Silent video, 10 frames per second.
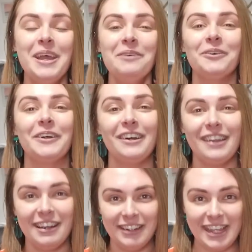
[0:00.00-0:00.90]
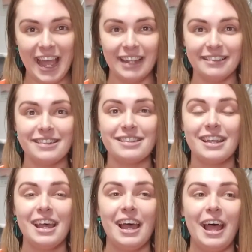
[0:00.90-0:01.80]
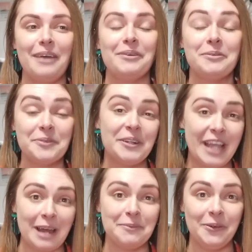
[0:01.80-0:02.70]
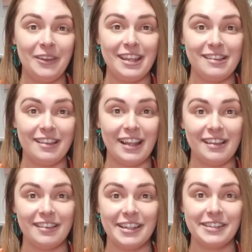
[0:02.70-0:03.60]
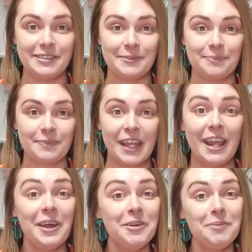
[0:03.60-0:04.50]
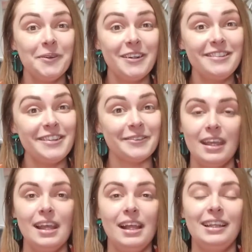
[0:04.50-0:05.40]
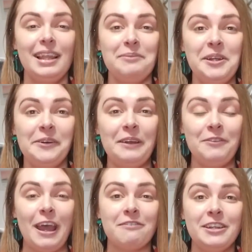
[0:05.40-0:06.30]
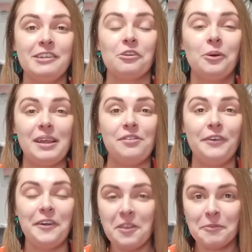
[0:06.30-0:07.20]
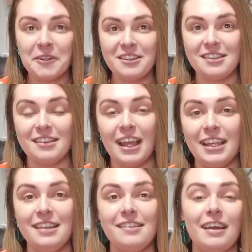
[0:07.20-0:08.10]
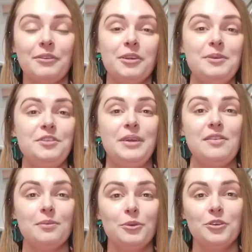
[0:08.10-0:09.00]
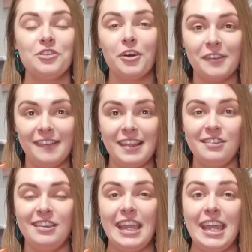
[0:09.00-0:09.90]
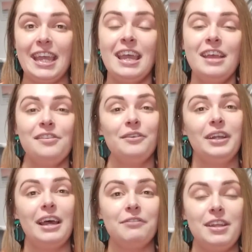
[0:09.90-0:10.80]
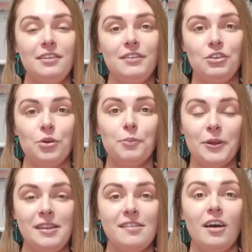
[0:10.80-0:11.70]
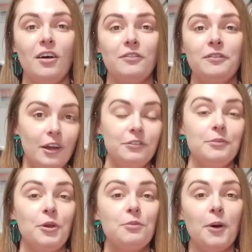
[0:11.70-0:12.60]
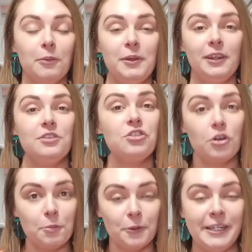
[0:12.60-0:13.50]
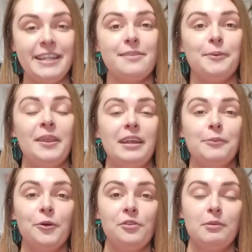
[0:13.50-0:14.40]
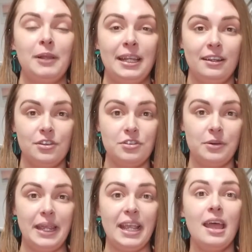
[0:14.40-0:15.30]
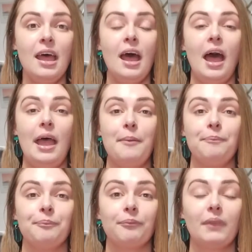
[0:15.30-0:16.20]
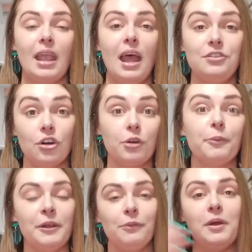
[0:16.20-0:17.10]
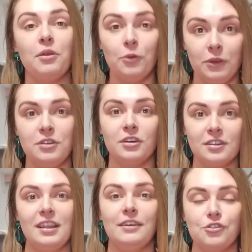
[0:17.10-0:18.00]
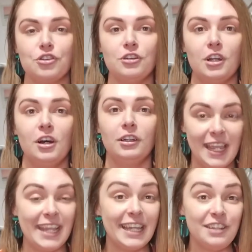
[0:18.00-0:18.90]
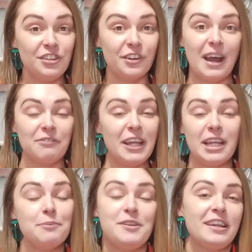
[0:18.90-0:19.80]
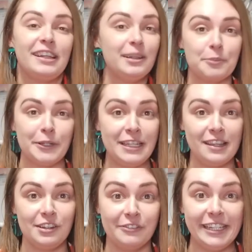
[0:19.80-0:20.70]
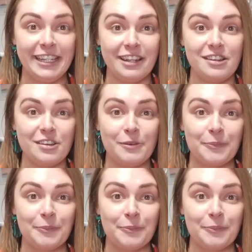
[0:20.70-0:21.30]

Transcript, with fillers: But we got there in the end. Um, I'm pretty happy with it, so that's good. And I hope you are too. Let me know if you have any requests for other print designs. I'm going to be doing some more dogs this year, so I'm going to have individual prints of the most popular dog breeds, but then I'm also planning on doing um, a dog print with all the dogs that I've drawn on, in case you don't have like a particular breed that you're really into.